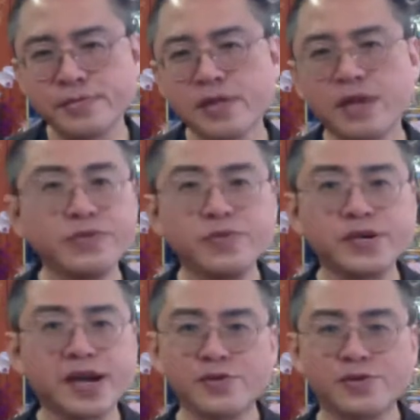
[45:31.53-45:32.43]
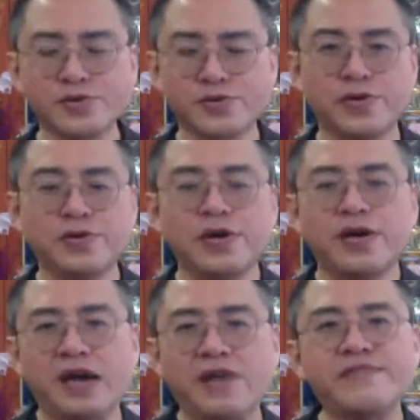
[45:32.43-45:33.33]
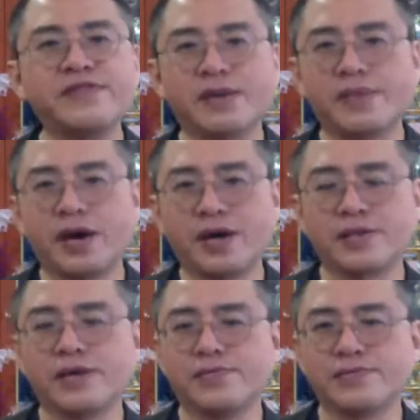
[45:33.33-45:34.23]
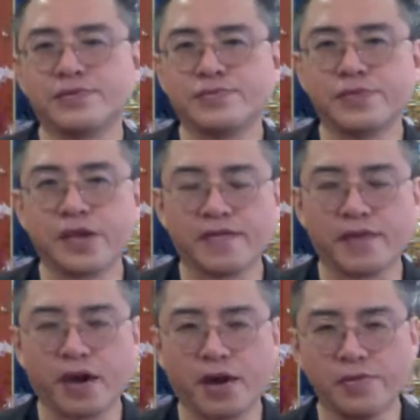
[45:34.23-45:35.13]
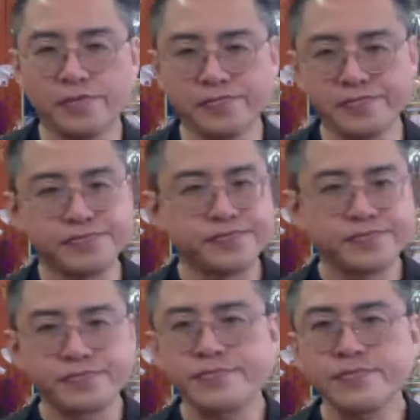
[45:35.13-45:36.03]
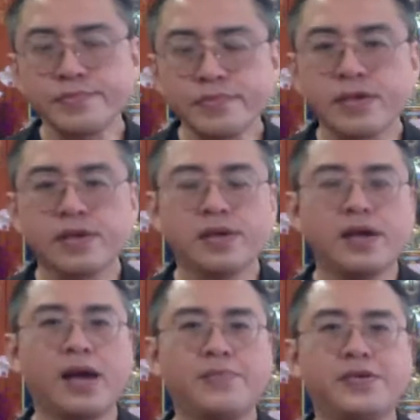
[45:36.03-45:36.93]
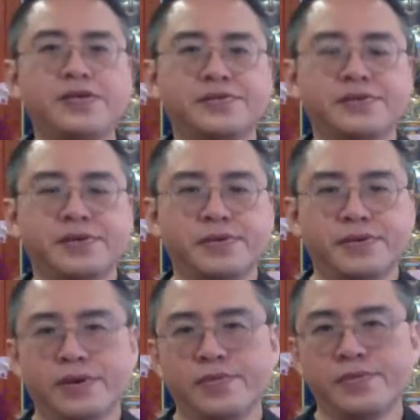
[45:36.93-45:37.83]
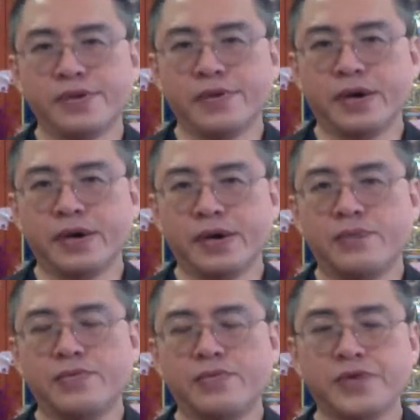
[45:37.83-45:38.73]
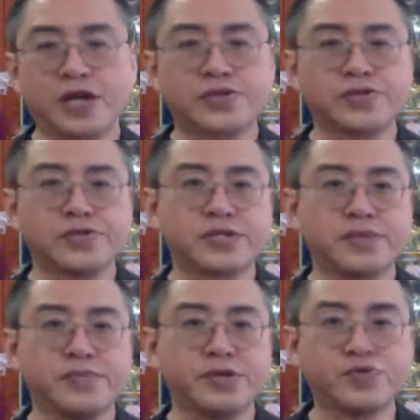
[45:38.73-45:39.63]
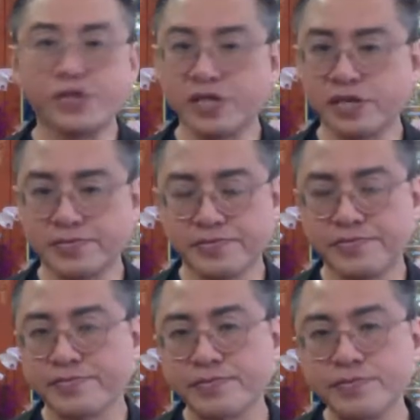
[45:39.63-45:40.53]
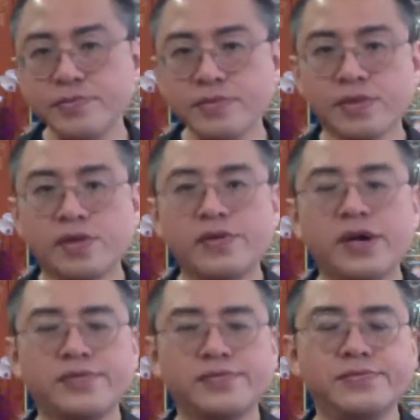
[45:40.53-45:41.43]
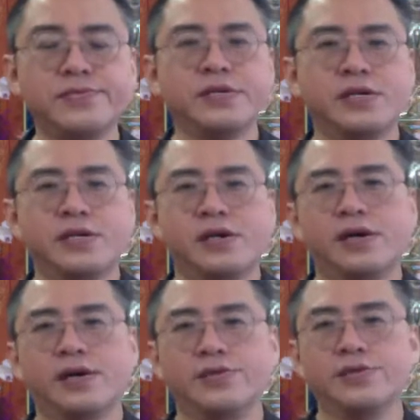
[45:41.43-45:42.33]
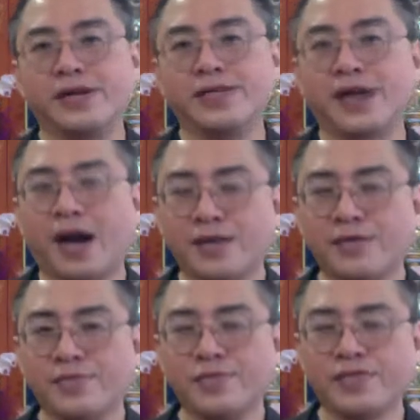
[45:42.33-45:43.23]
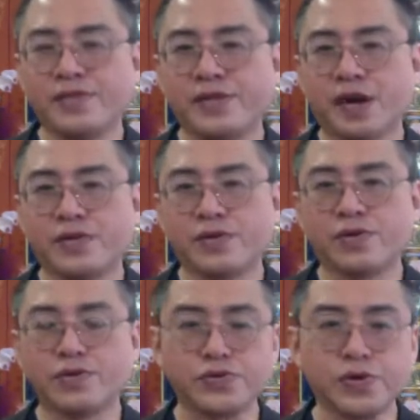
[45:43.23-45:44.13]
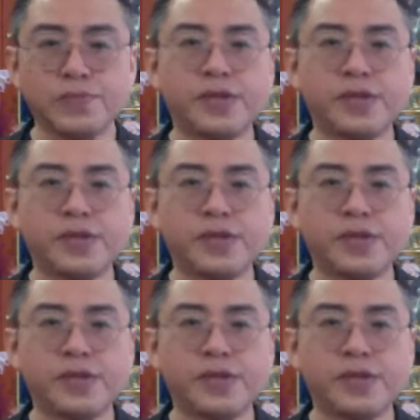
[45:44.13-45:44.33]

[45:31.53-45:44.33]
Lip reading: I mean, we can't control everything about ourselves. We have our own habits. Our reactions can be triggered, and not entirely within our control.